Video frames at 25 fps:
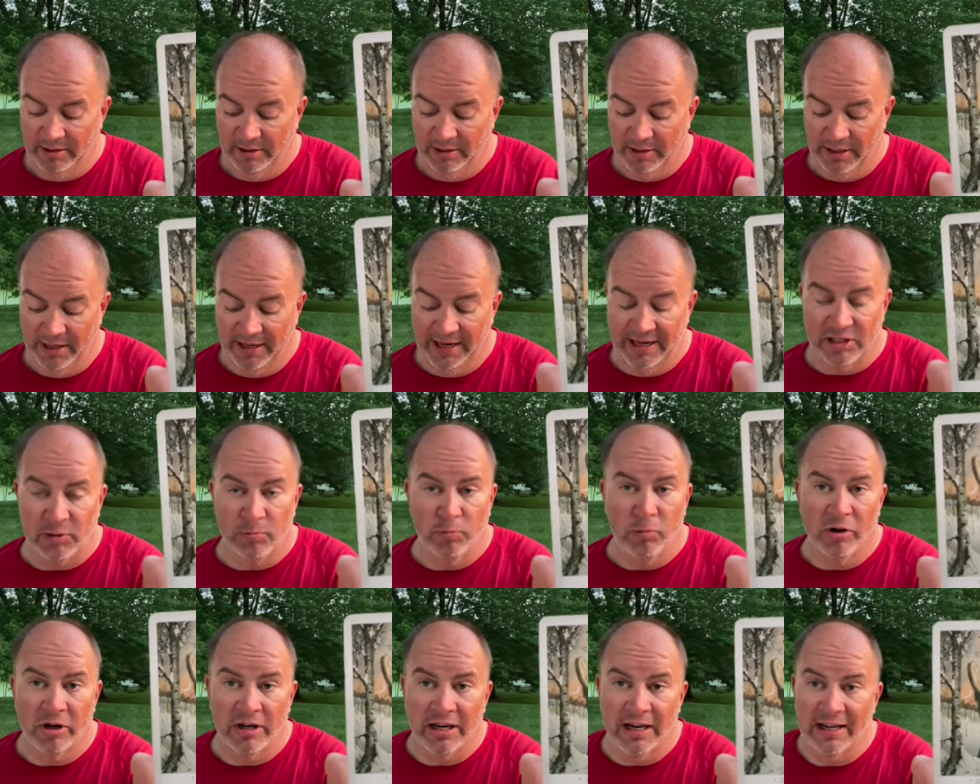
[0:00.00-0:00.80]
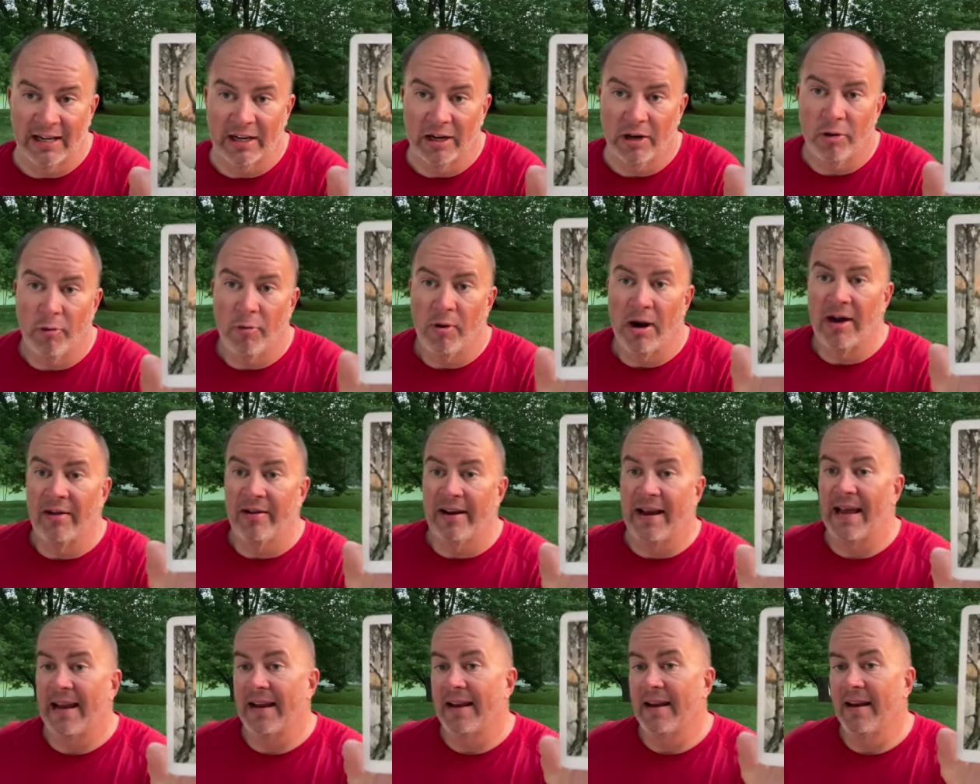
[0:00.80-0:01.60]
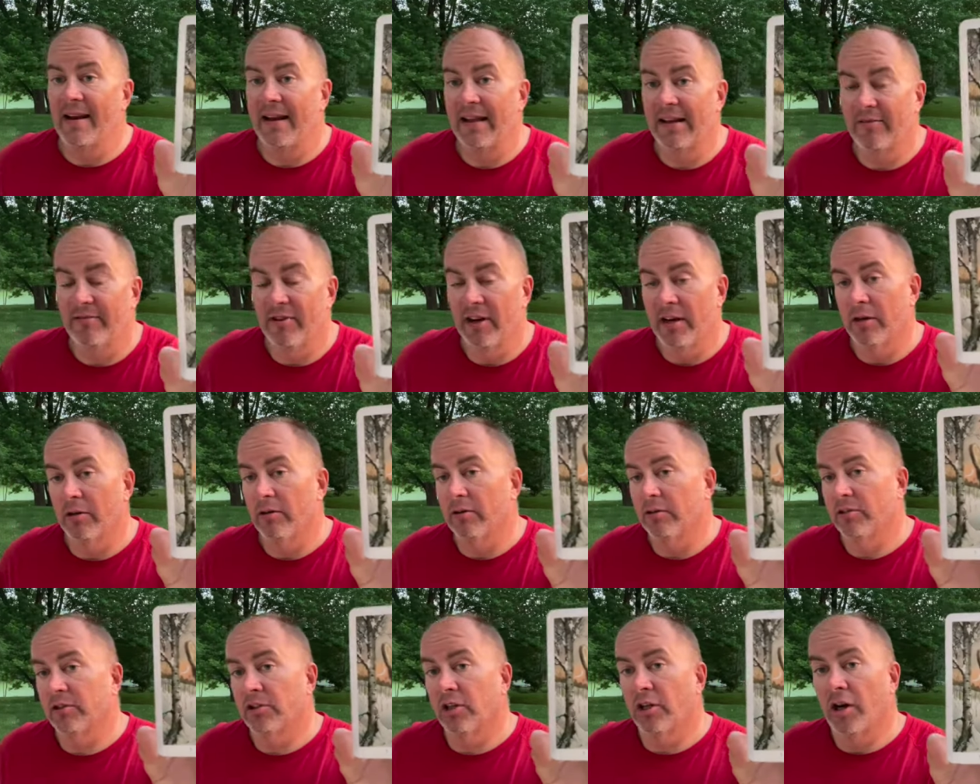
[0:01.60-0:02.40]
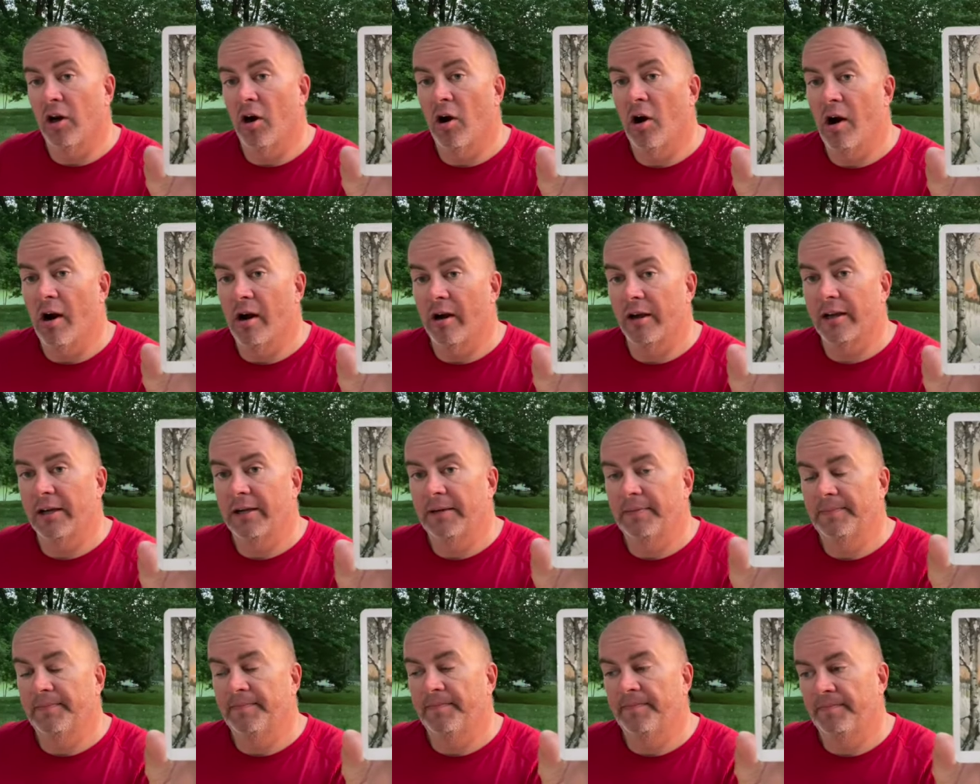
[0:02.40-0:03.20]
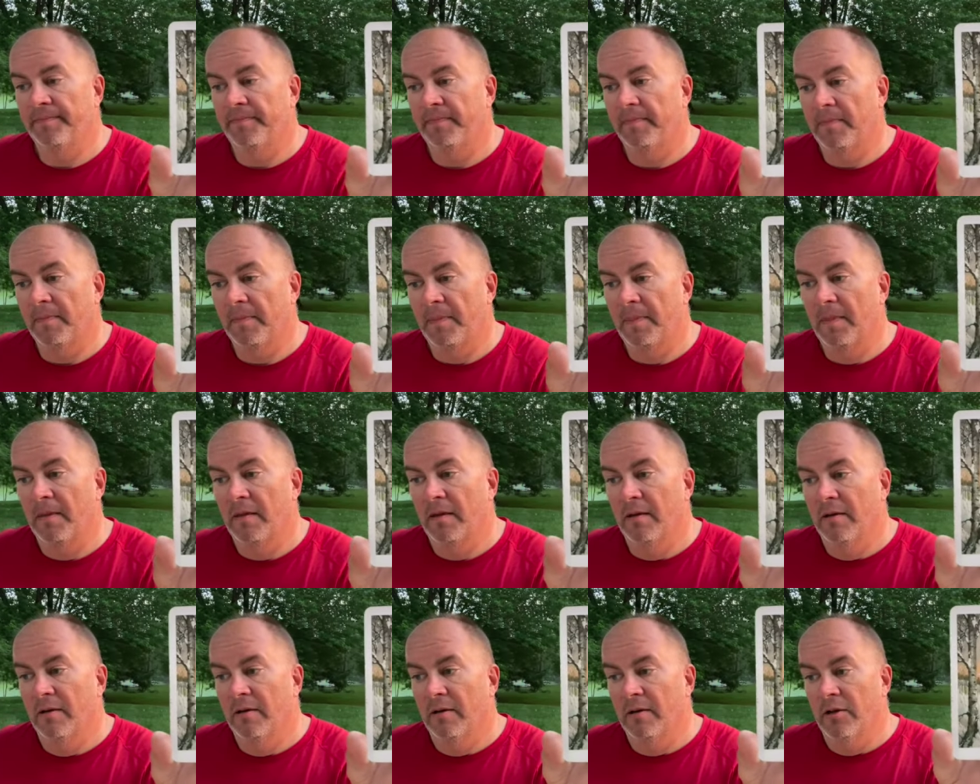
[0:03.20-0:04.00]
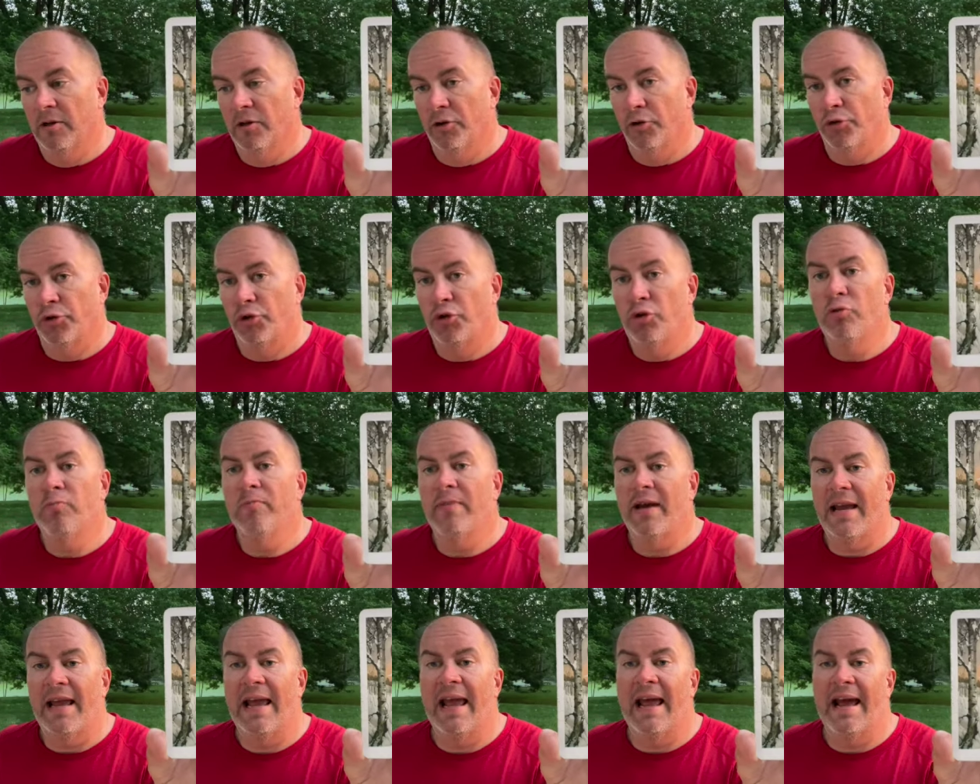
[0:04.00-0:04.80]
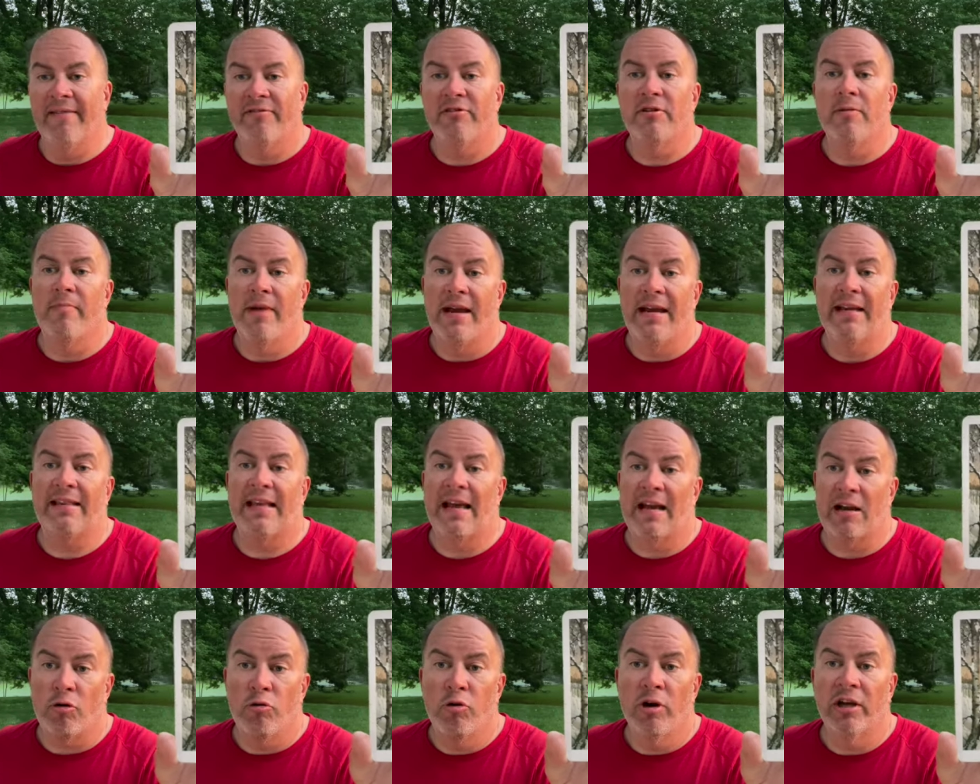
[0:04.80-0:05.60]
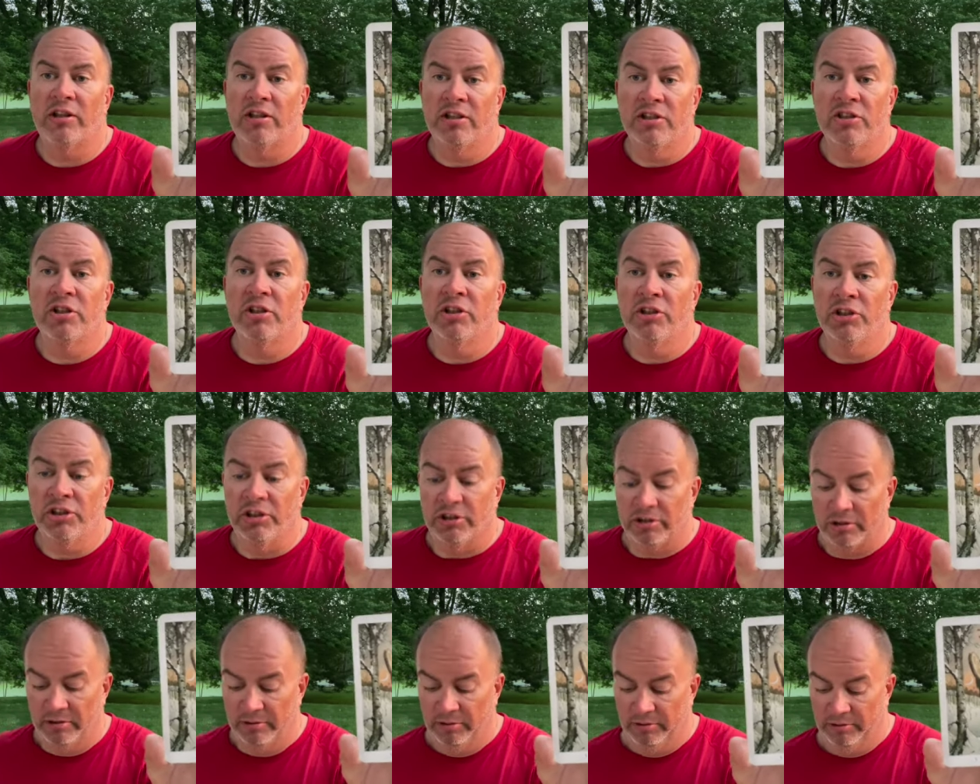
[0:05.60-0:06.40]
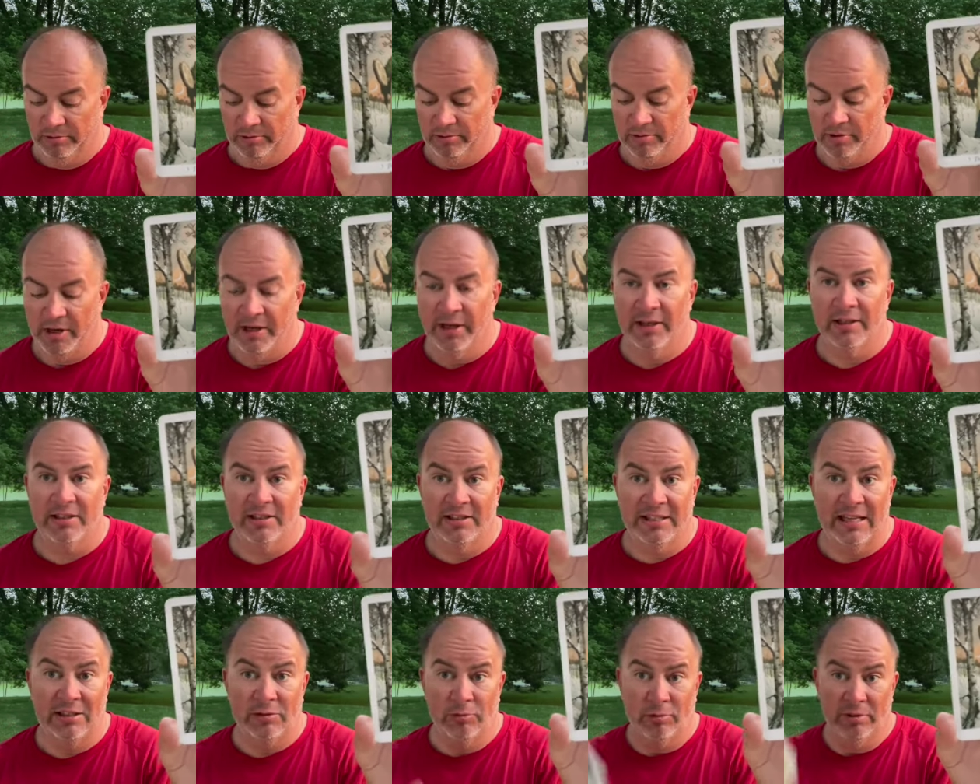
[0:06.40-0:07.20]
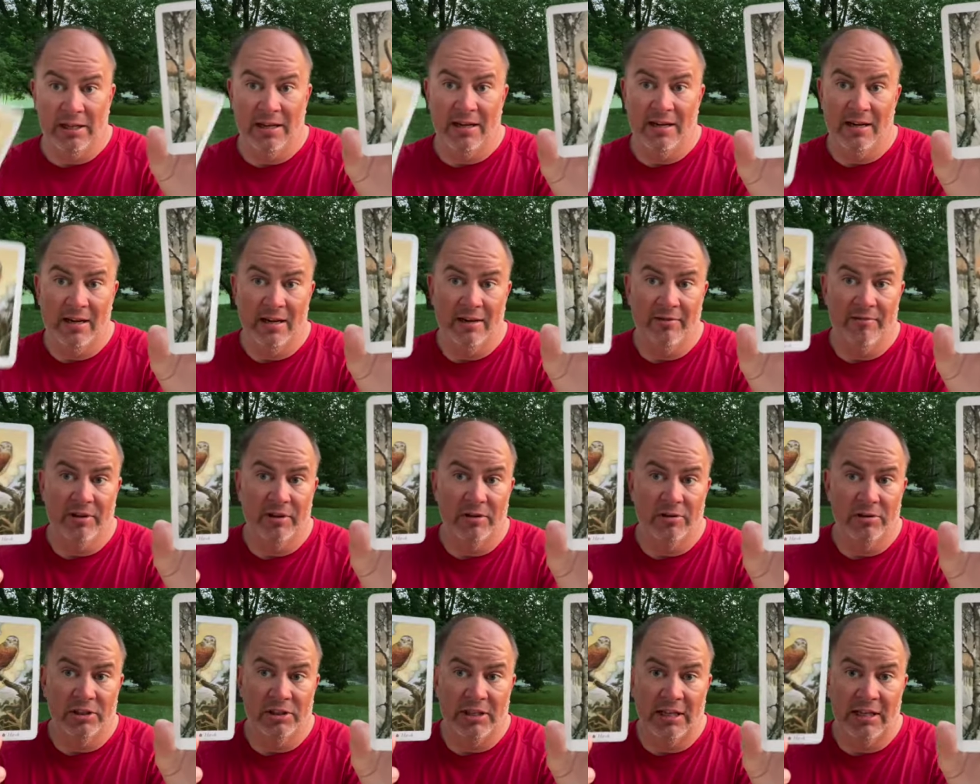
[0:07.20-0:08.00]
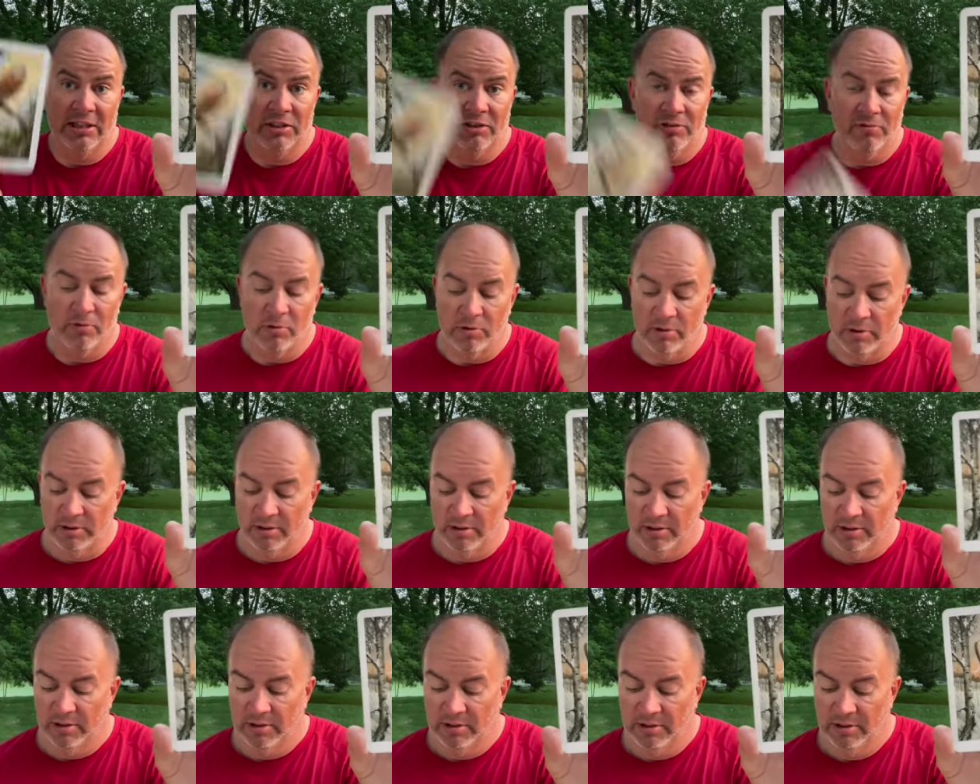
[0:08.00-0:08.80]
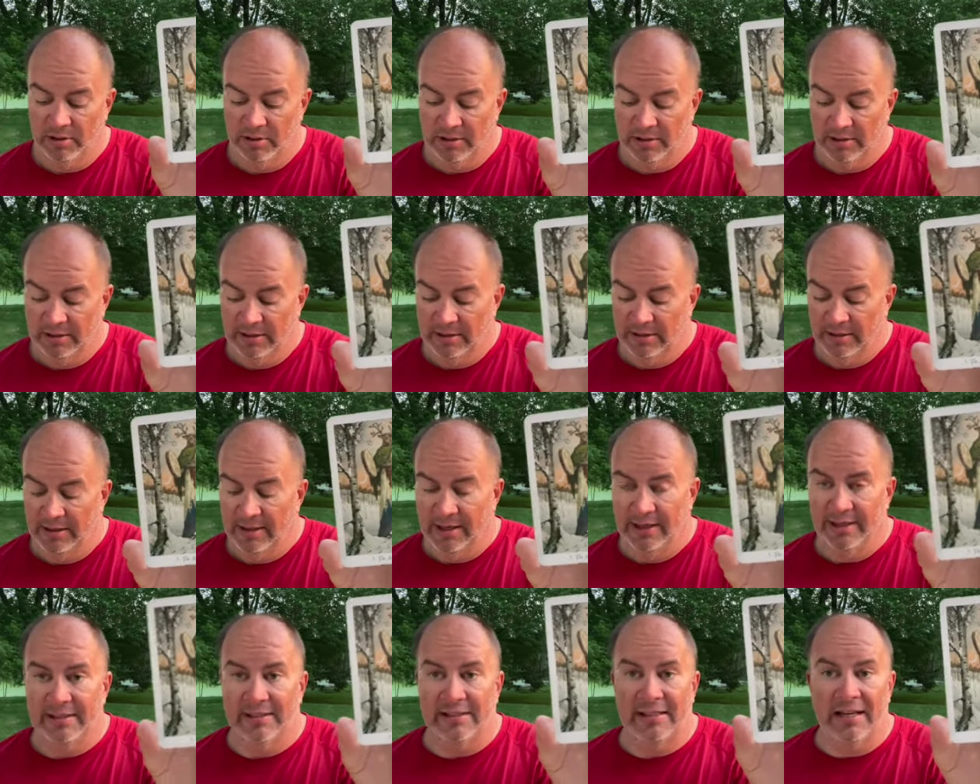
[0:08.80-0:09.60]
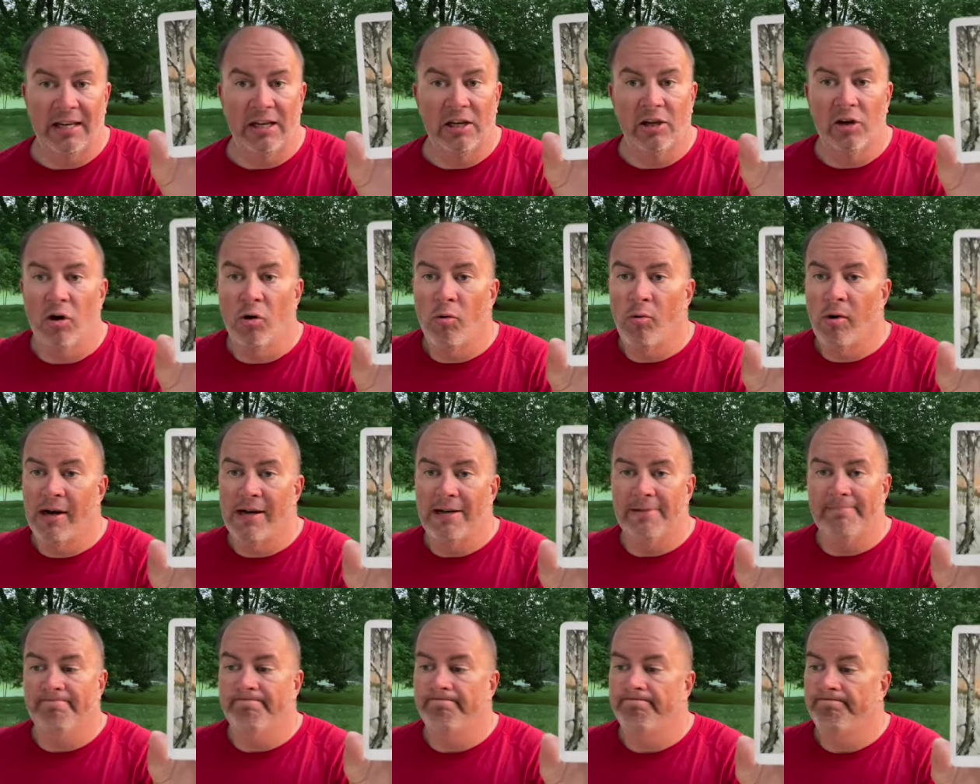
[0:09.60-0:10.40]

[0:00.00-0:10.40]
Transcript: and it's bookended around that Knight of Arrows at Hawk, you may have to make that quick decision, right? Because that's what that Knight of Arrows stands for. And say, you know what?